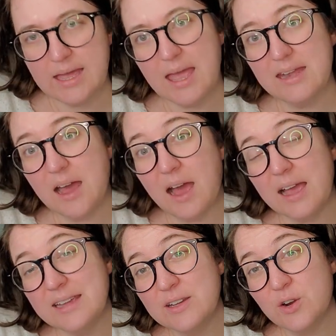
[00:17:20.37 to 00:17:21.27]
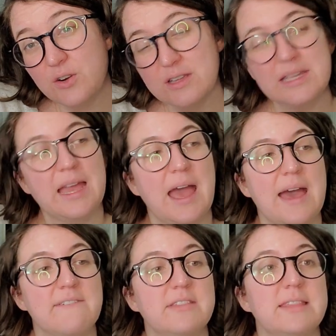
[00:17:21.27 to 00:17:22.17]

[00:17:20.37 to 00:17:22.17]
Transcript: And I currently have